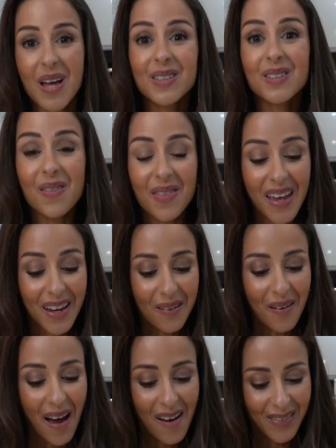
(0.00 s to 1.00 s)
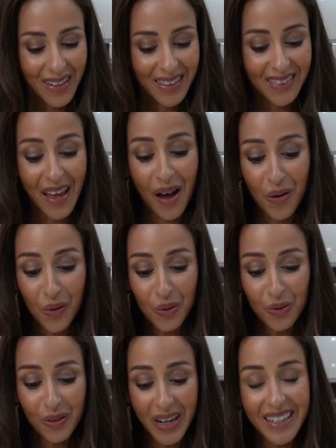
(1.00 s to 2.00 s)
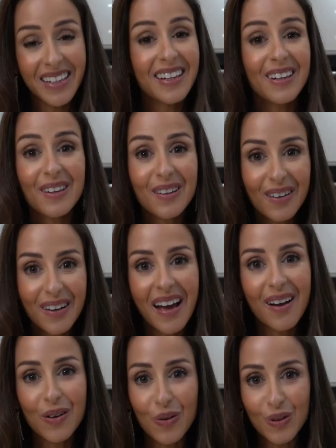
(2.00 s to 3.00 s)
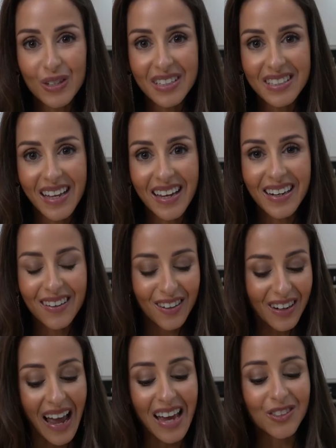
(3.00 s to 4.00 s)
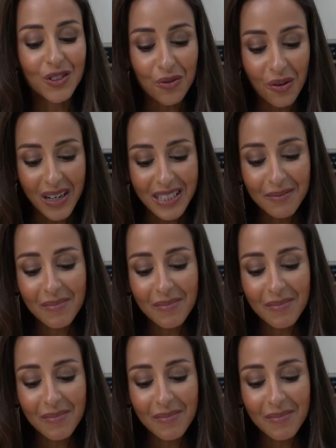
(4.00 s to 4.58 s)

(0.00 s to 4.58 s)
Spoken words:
So there you have it, they're all ready. Look how gorgeous they look, and trust